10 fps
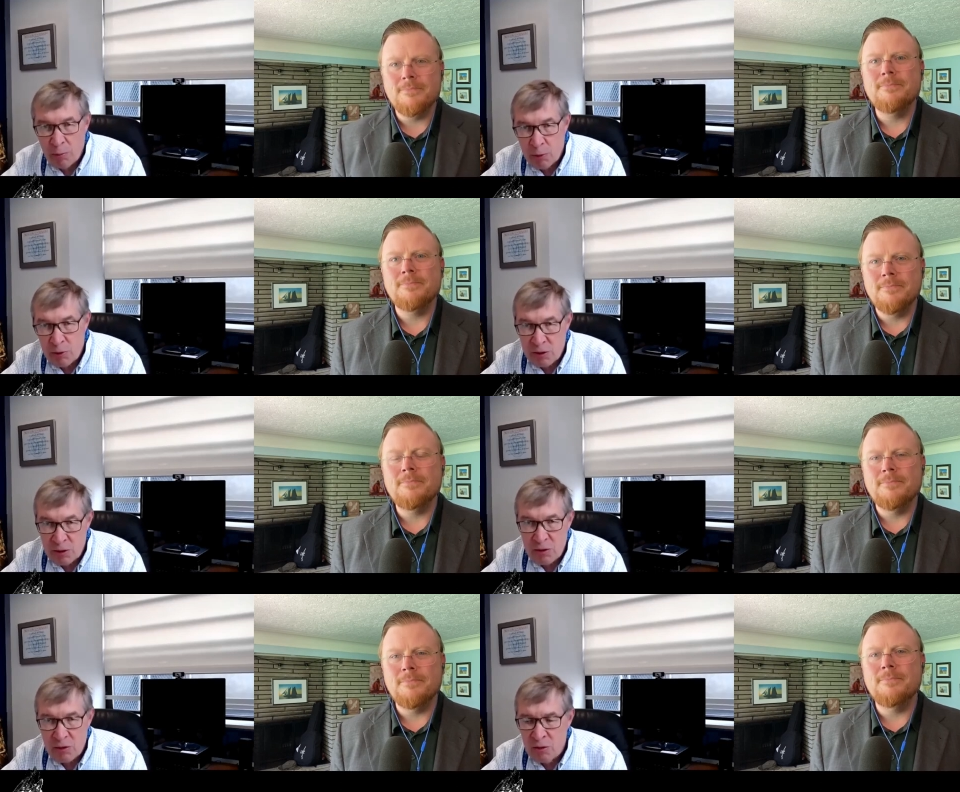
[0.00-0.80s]

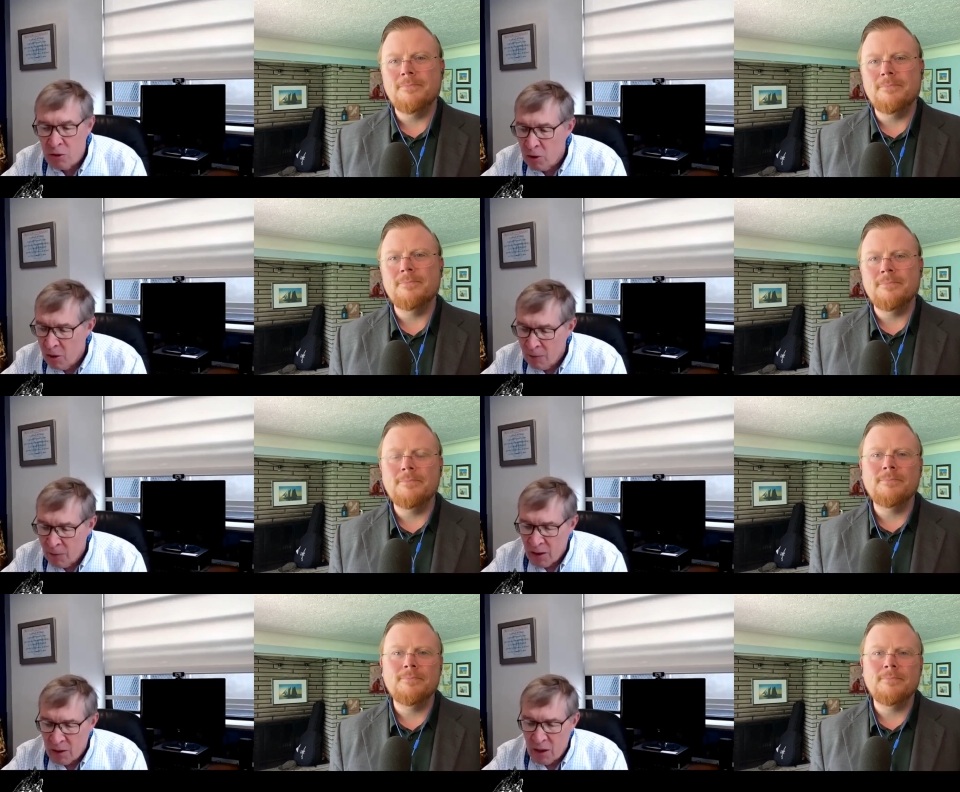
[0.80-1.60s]
Speaker 1: persons,
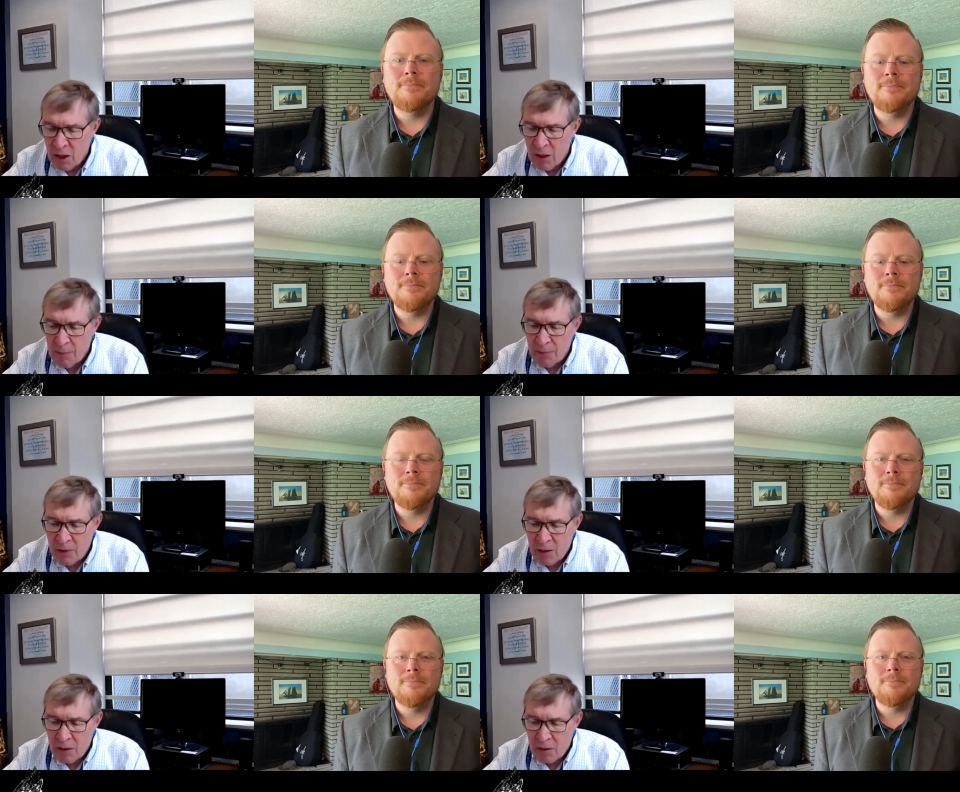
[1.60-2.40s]
um,
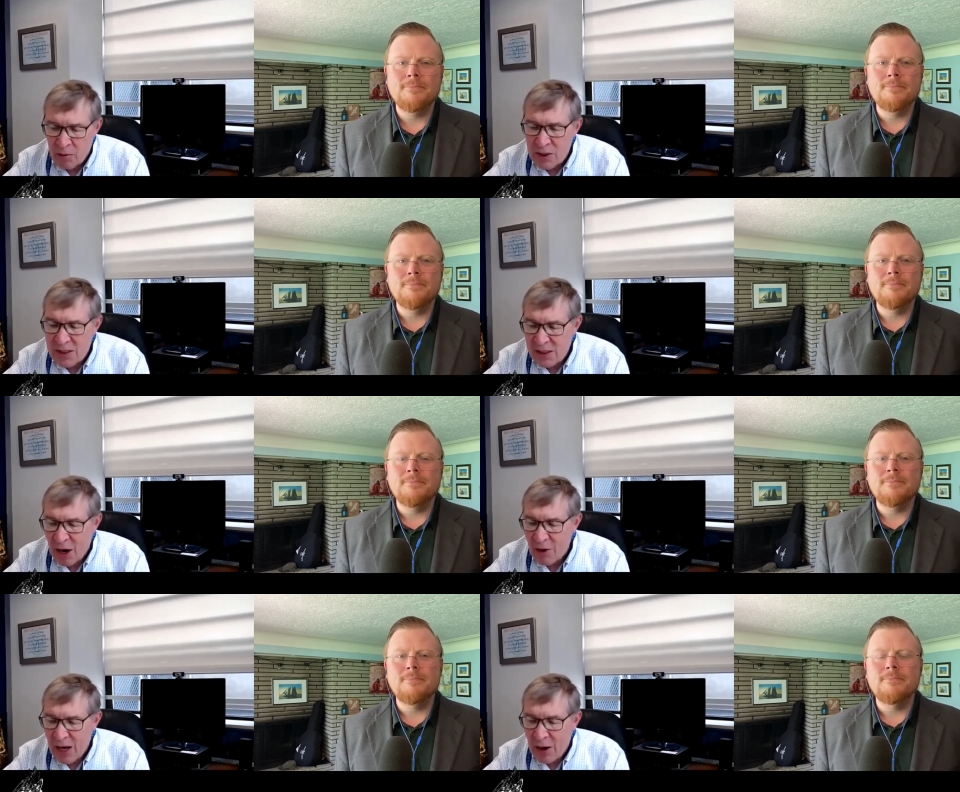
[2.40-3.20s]
we
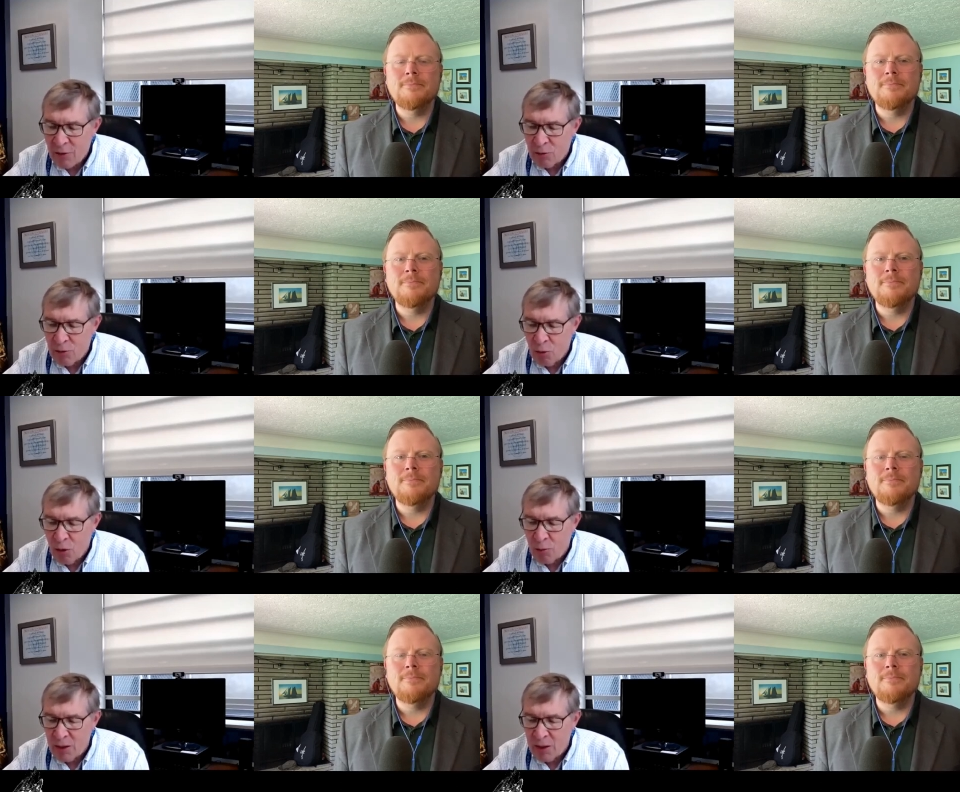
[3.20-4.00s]
start out
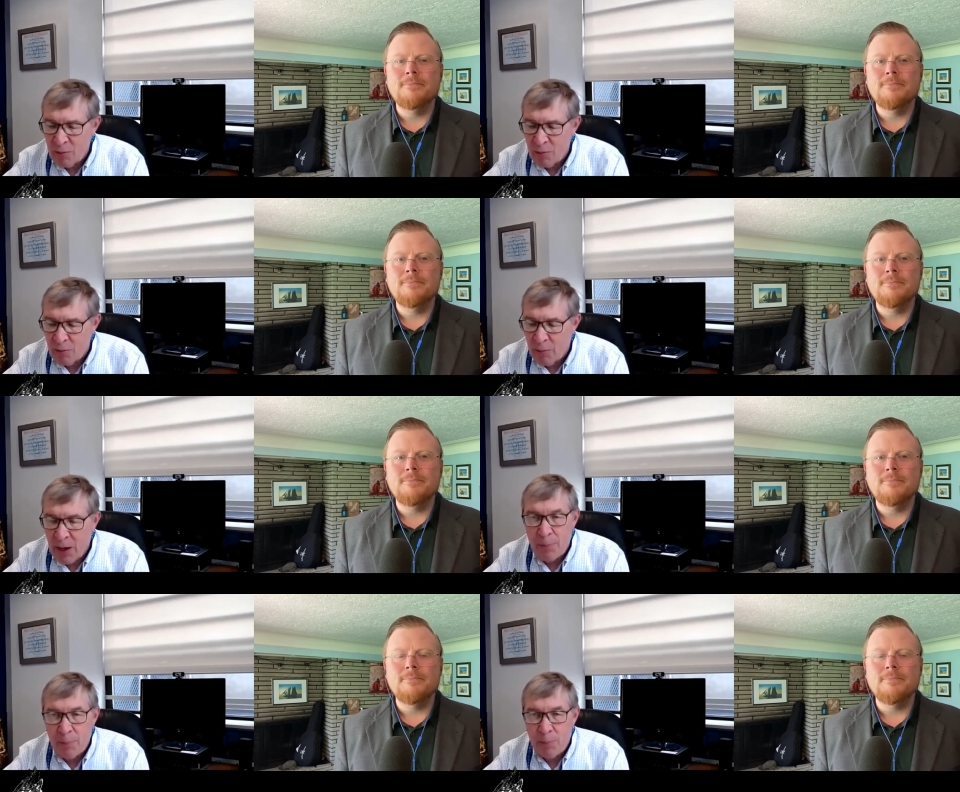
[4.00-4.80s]
normally
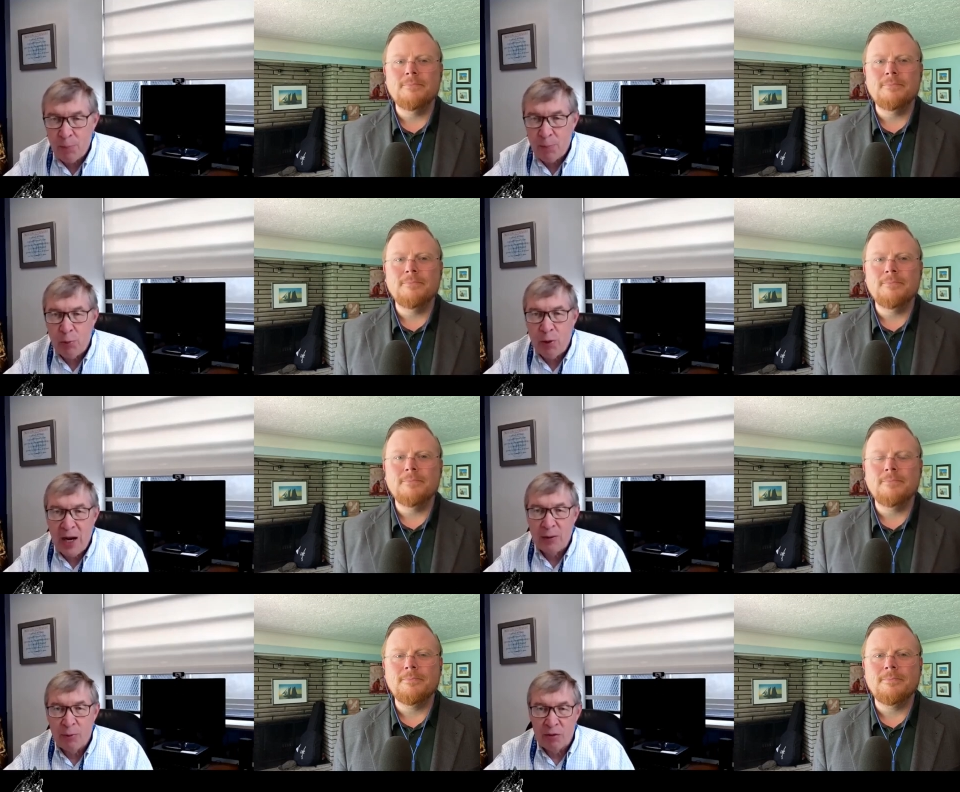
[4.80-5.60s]
by
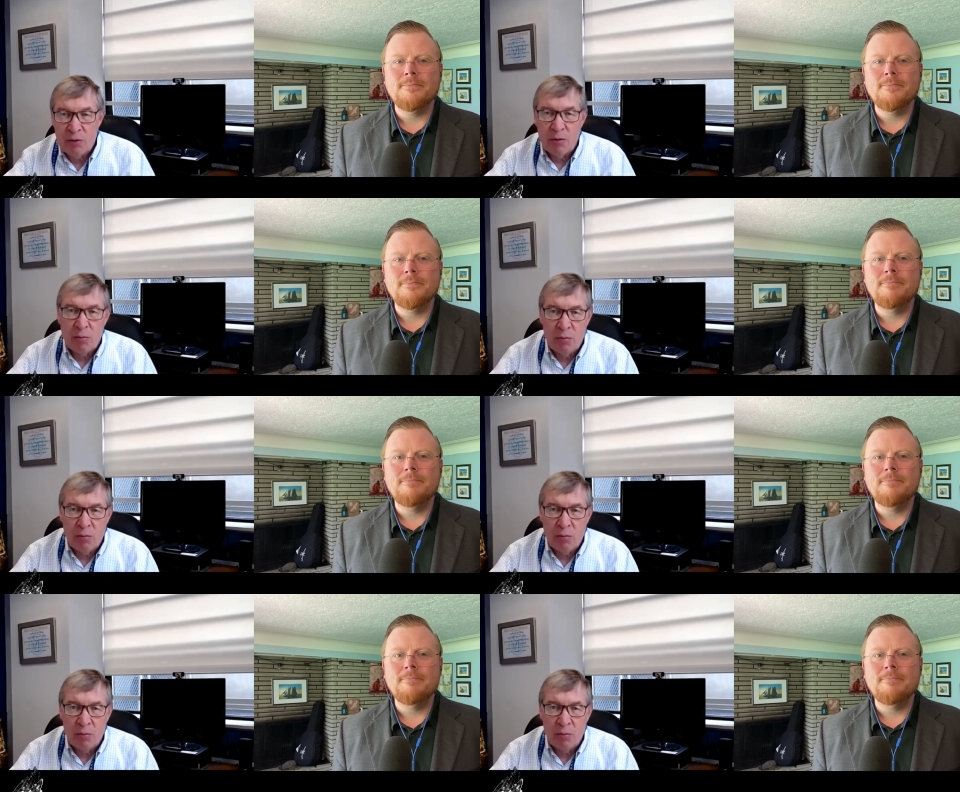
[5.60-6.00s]
praying with them.